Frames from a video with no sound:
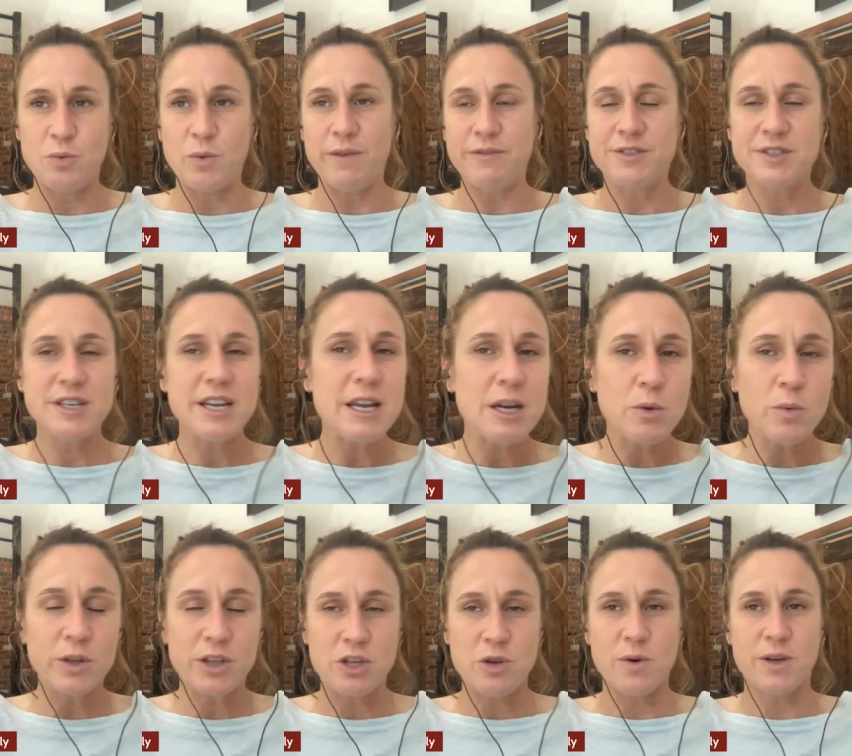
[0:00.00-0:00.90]
We've seen it
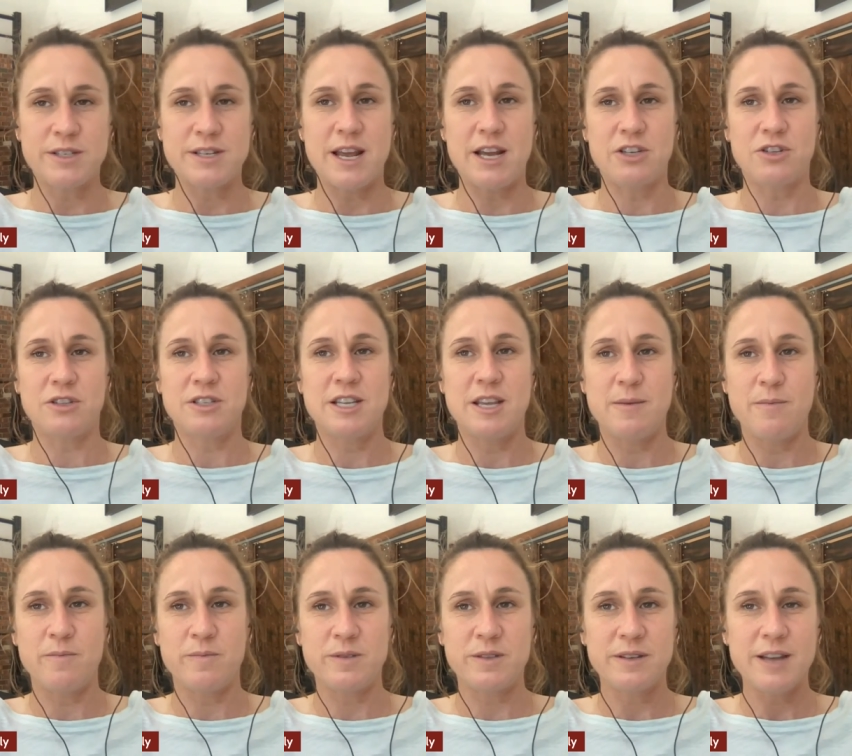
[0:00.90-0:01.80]
with the U.S. national
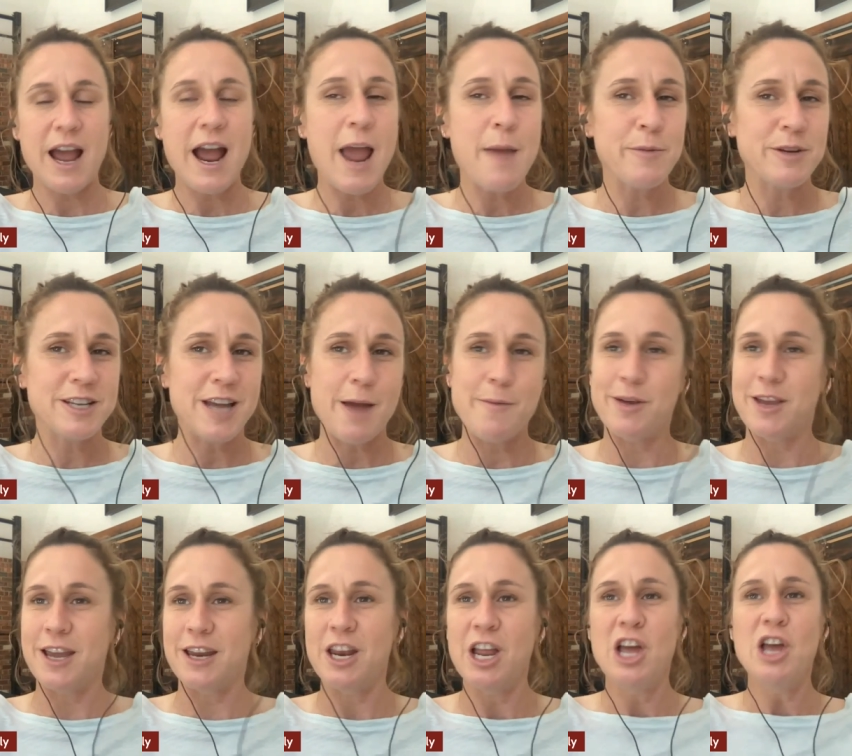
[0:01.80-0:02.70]
team time and time
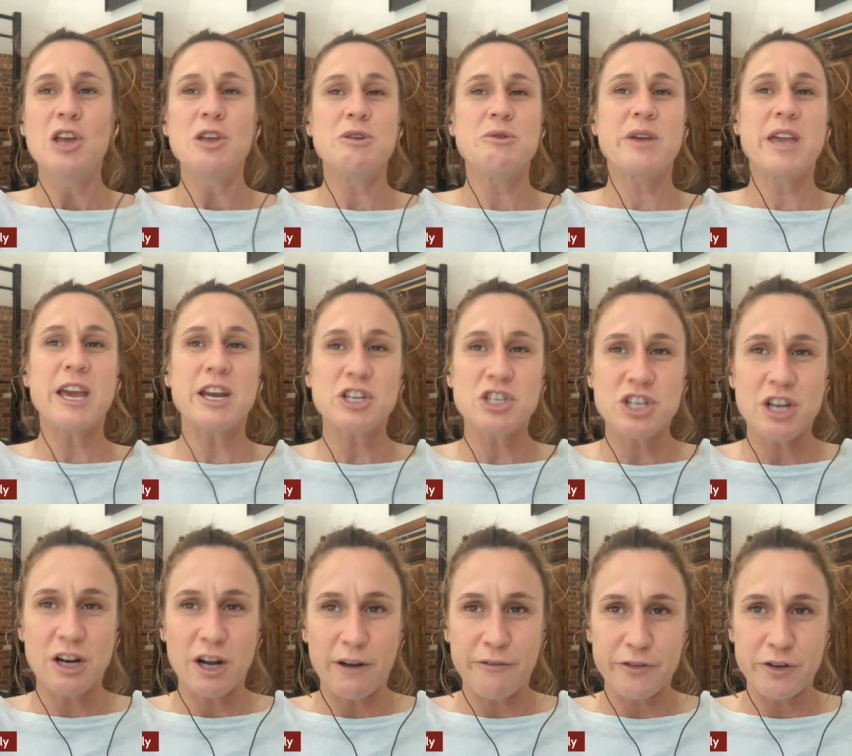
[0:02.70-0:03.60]
again. You can't
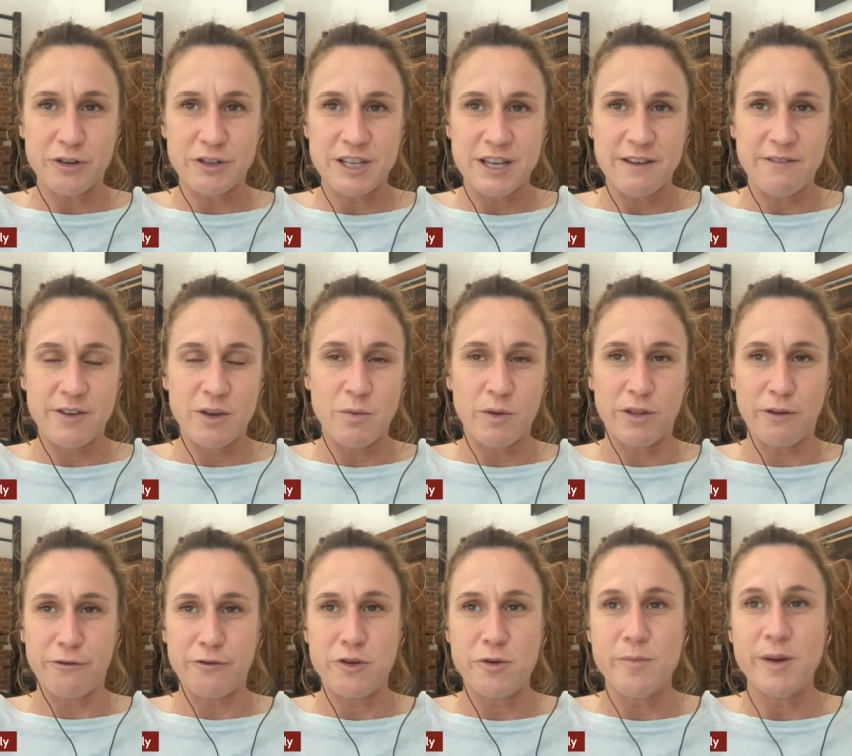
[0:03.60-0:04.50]
shut off your TV with a
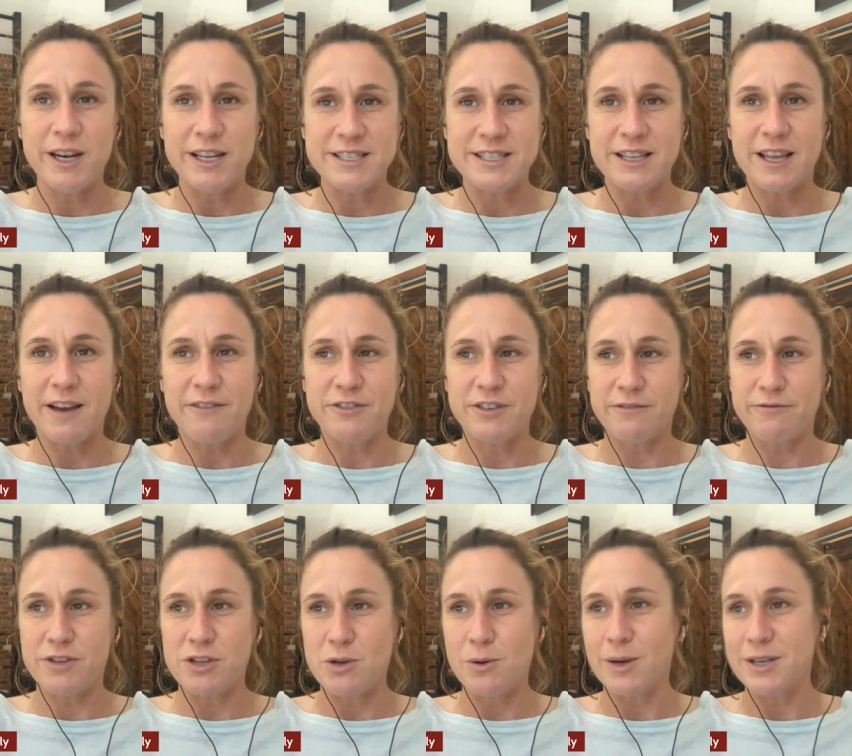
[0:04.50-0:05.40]
few minutes left that
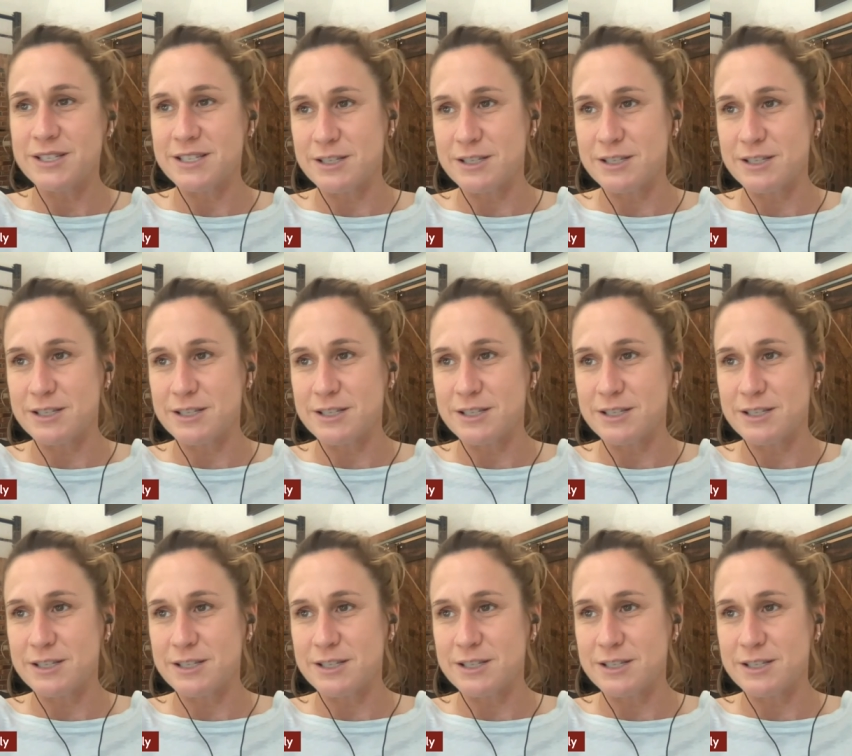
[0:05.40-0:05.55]
the U.S.